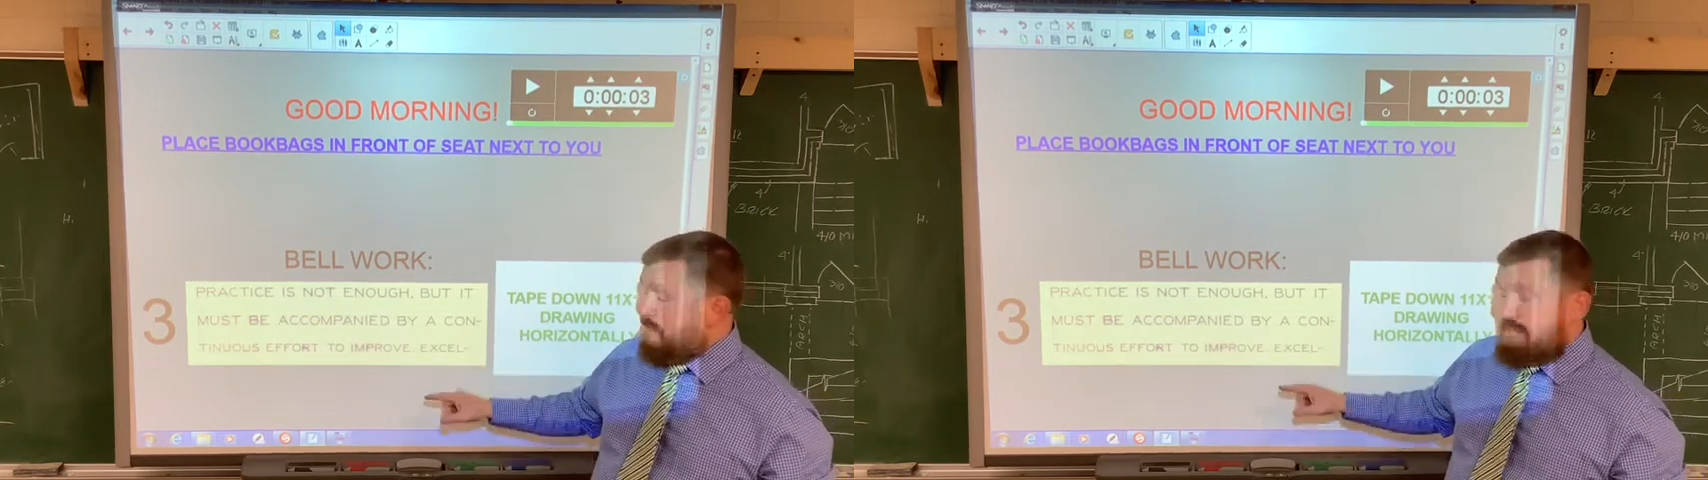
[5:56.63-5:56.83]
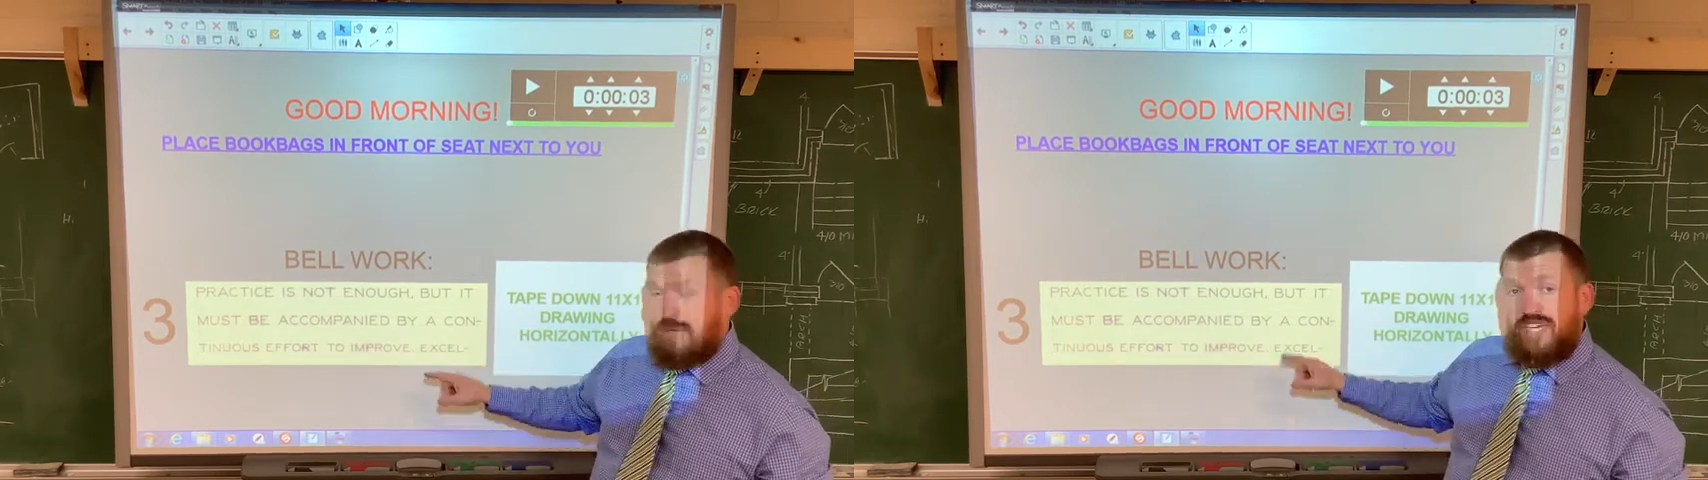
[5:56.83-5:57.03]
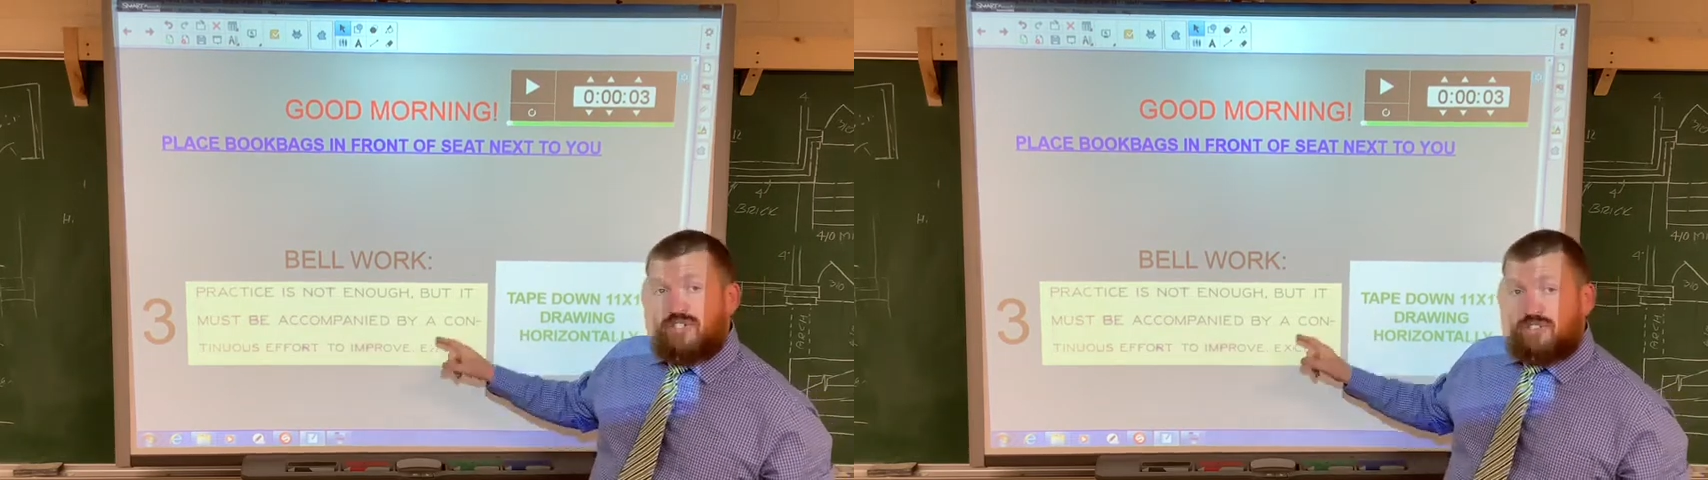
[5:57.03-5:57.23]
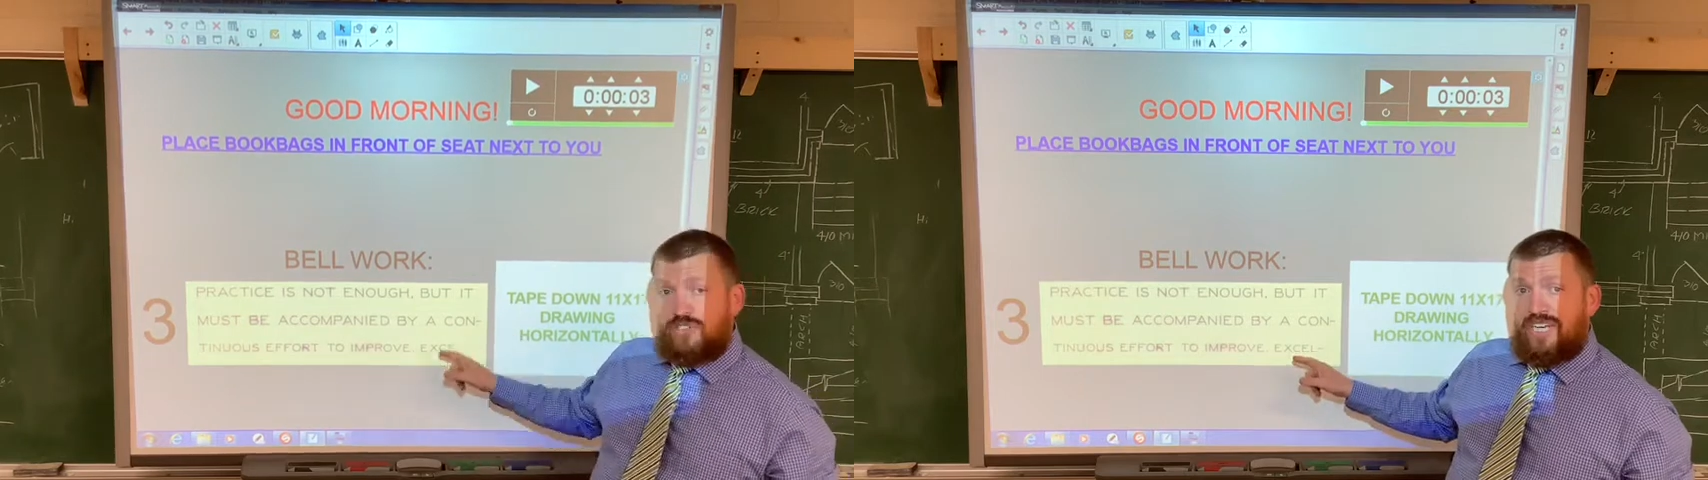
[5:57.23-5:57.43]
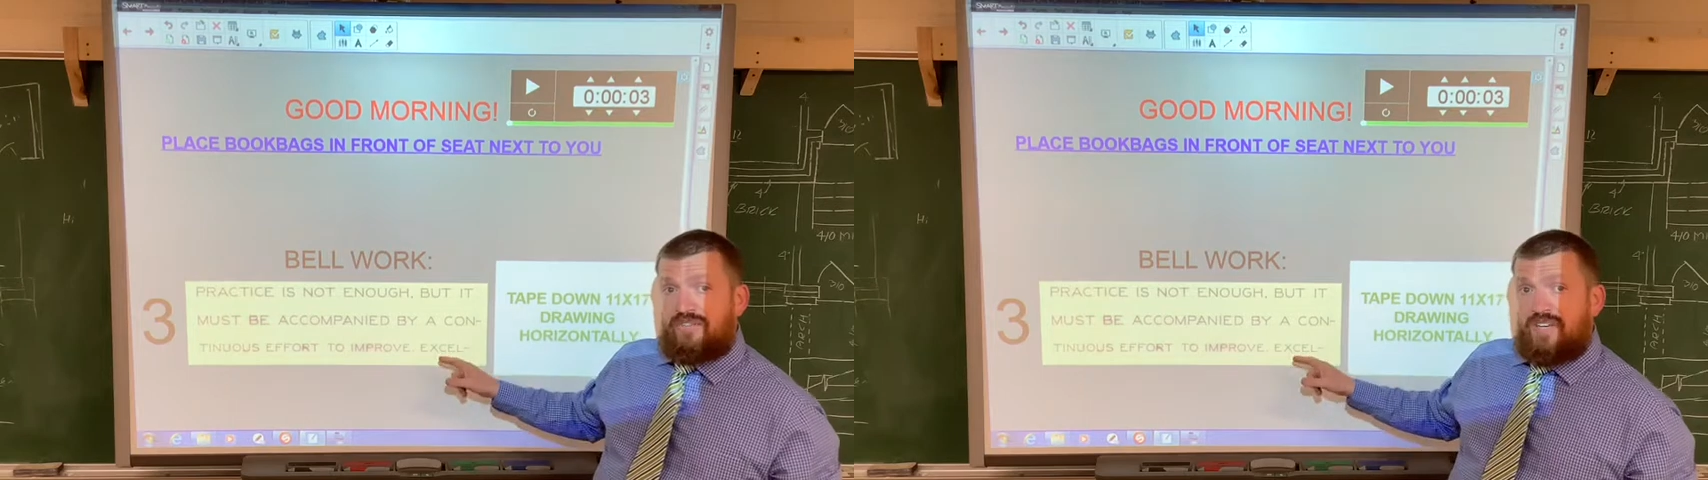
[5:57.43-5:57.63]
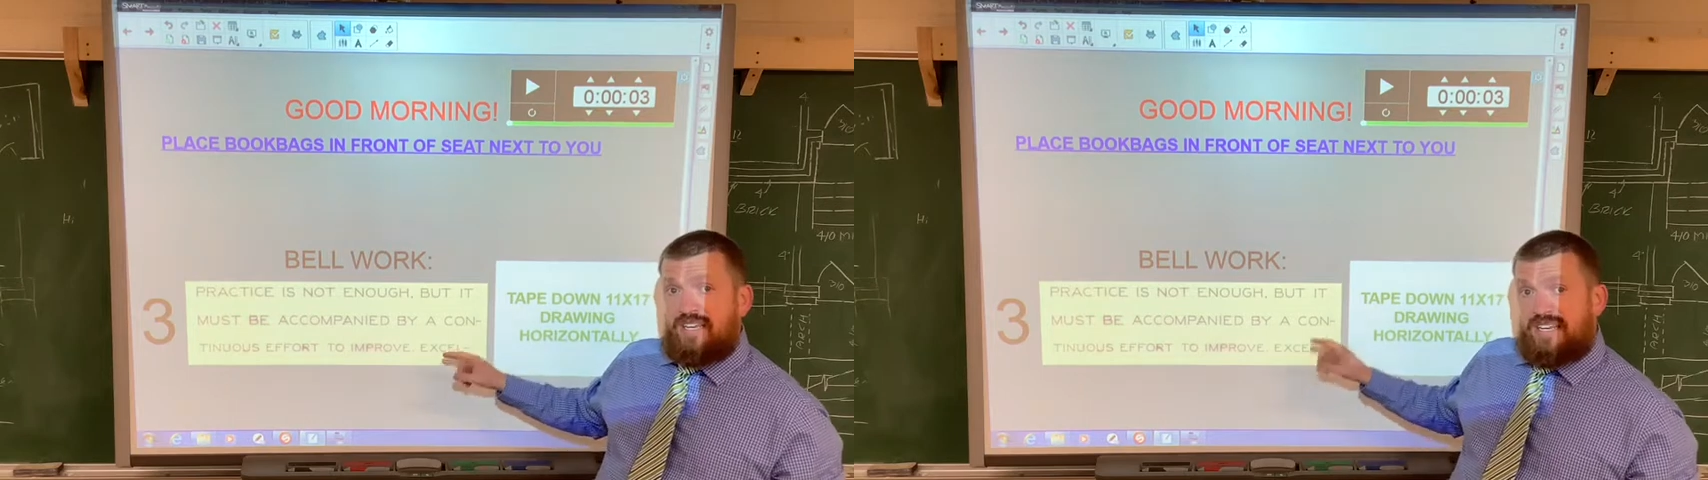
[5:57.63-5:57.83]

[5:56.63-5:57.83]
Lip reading: pictures of it and